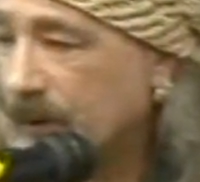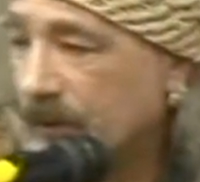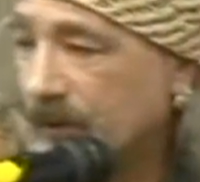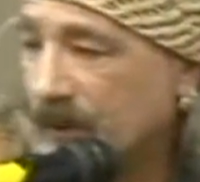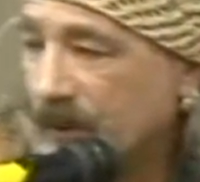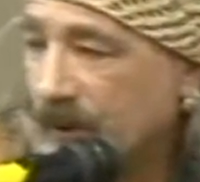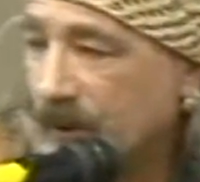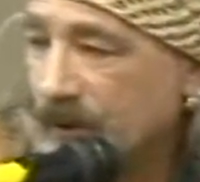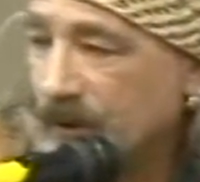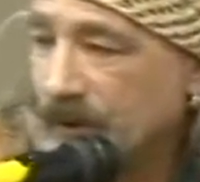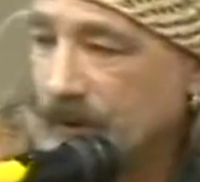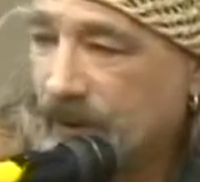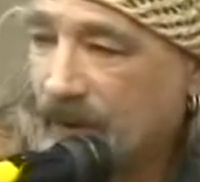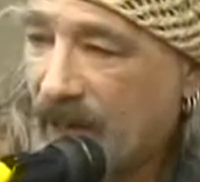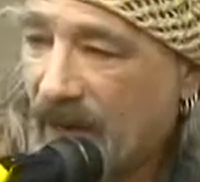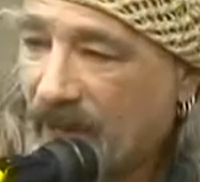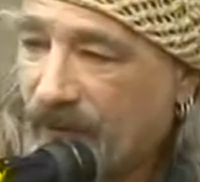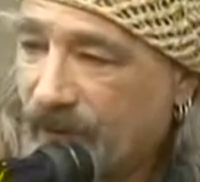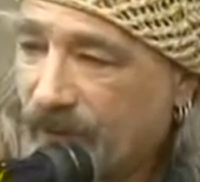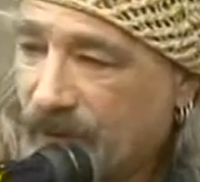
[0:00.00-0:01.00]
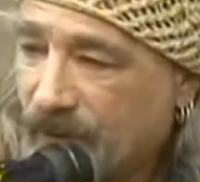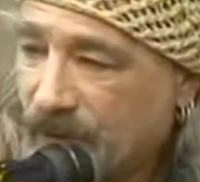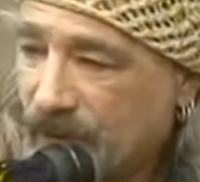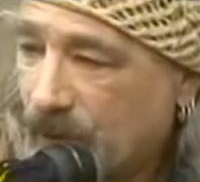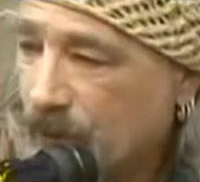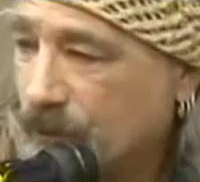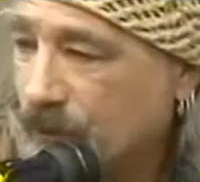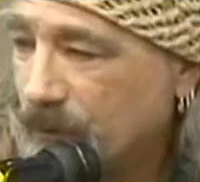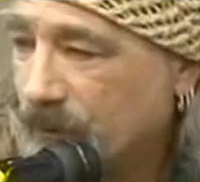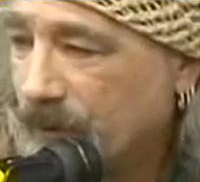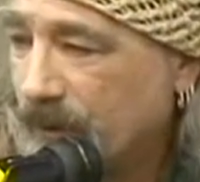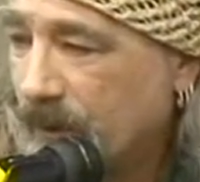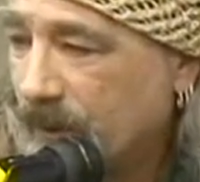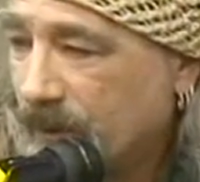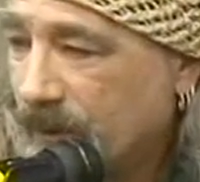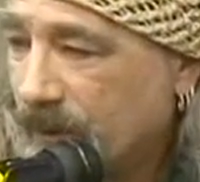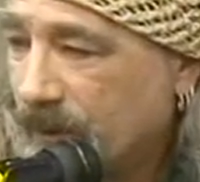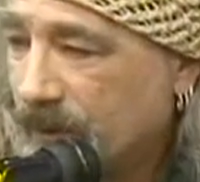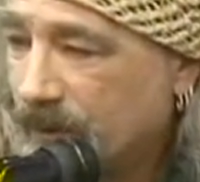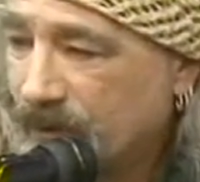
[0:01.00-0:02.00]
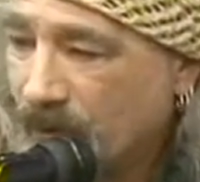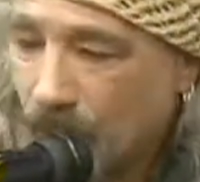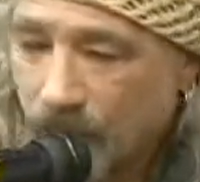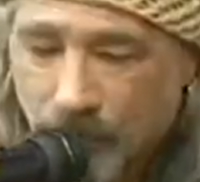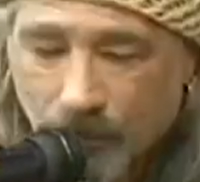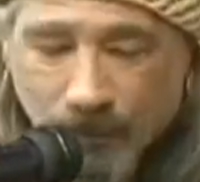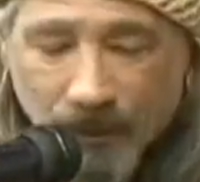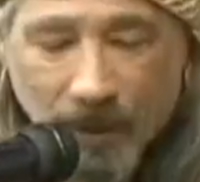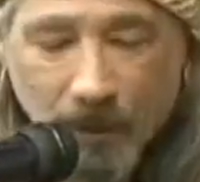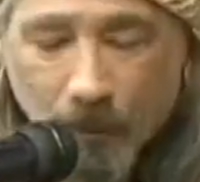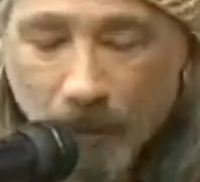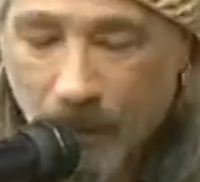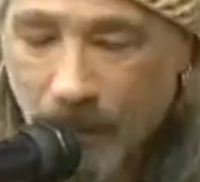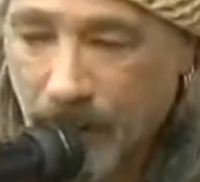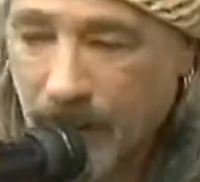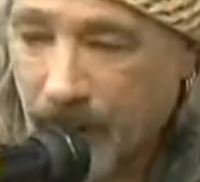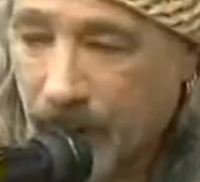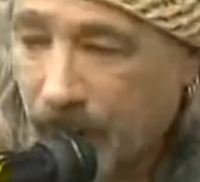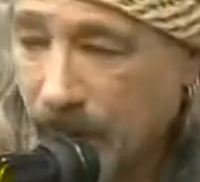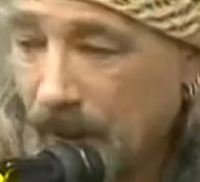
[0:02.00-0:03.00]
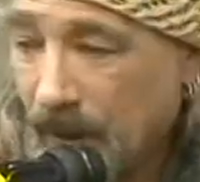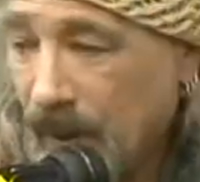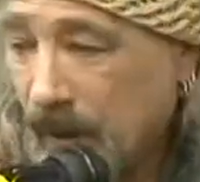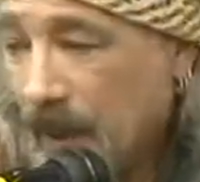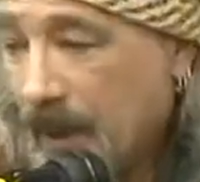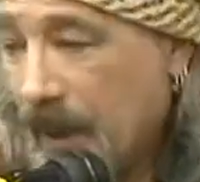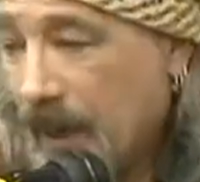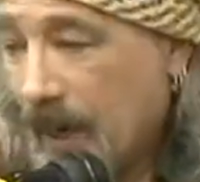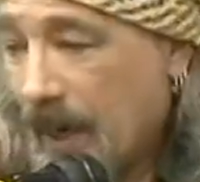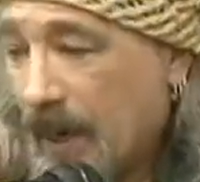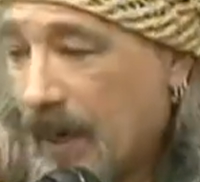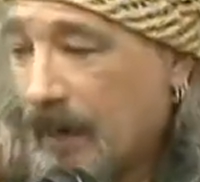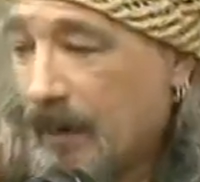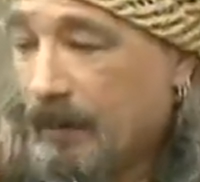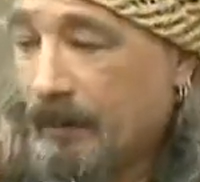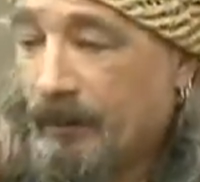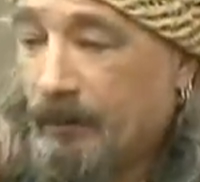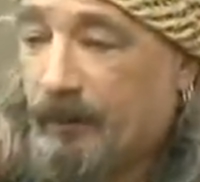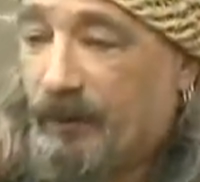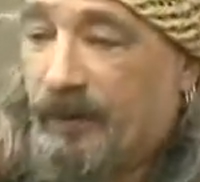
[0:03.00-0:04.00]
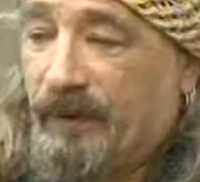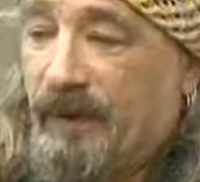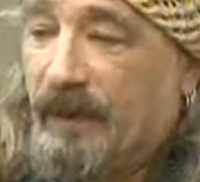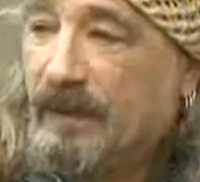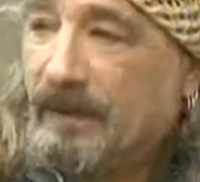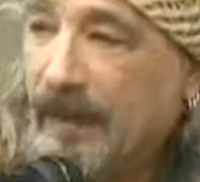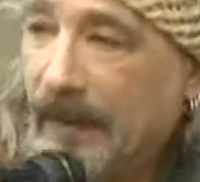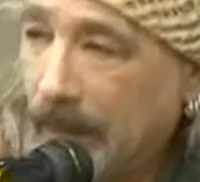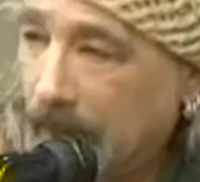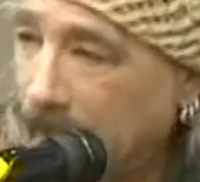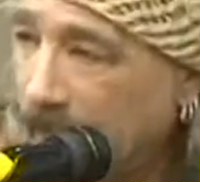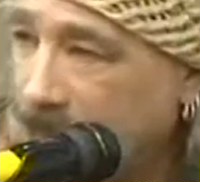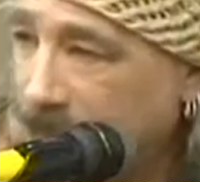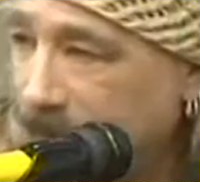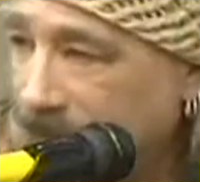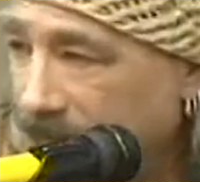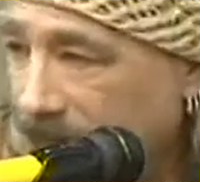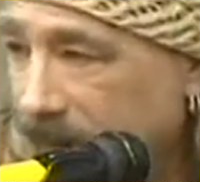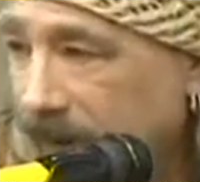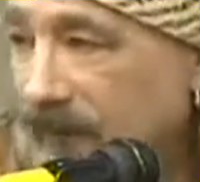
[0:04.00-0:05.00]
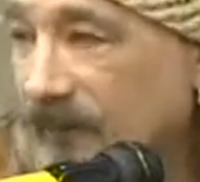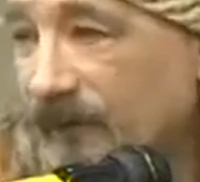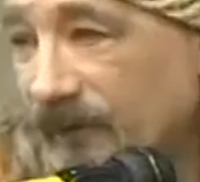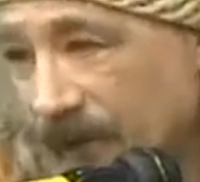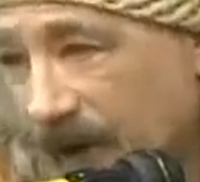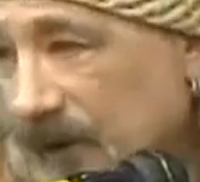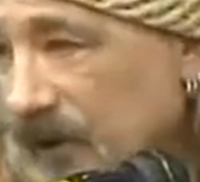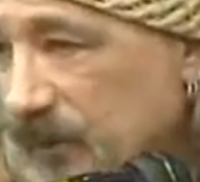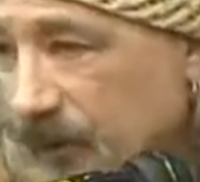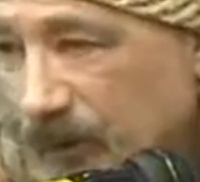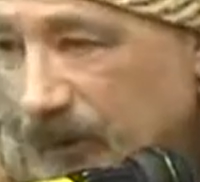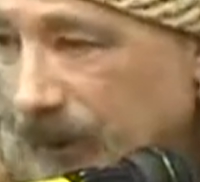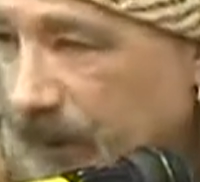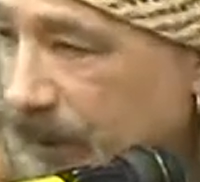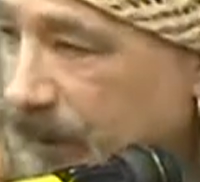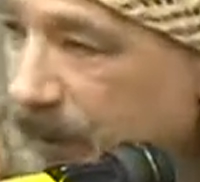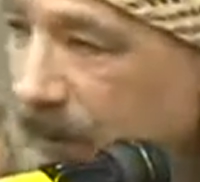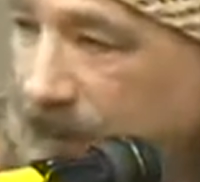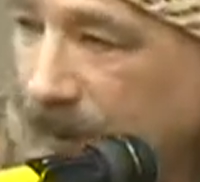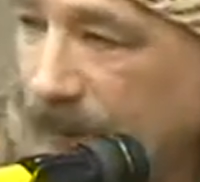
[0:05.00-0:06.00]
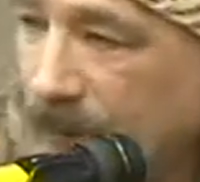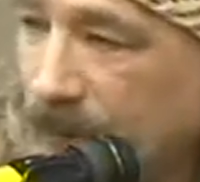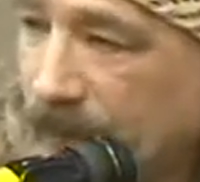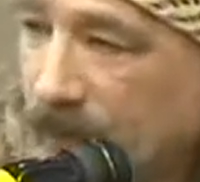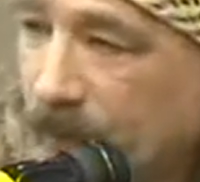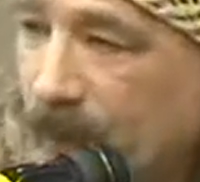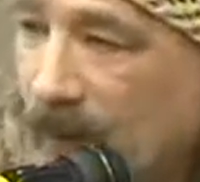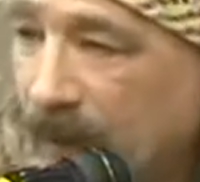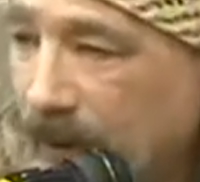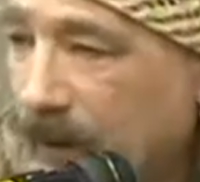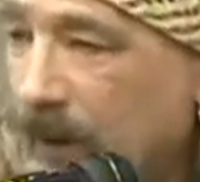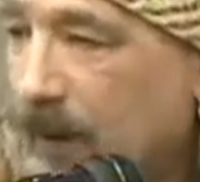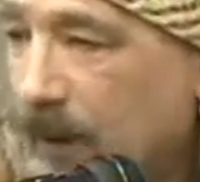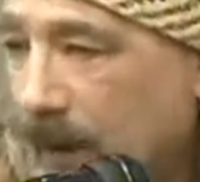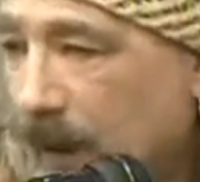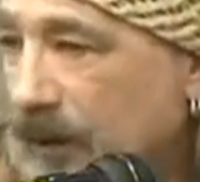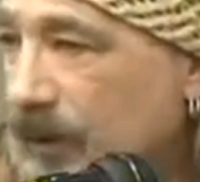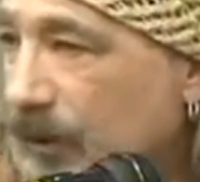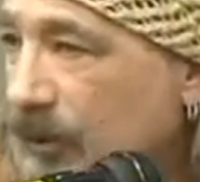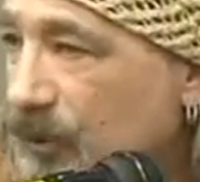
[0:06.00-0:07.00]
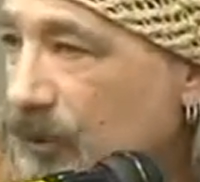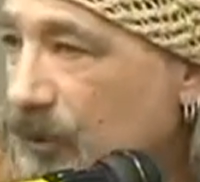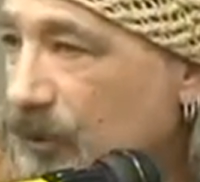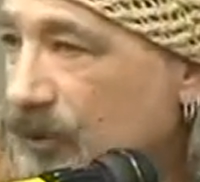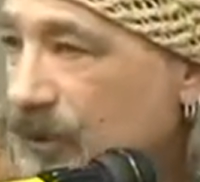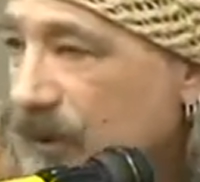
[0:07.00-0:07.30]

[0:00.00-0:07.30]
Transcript: because you have the social ne the social networking, and with things like LinkedIn and Facebook, you know, depending on how you use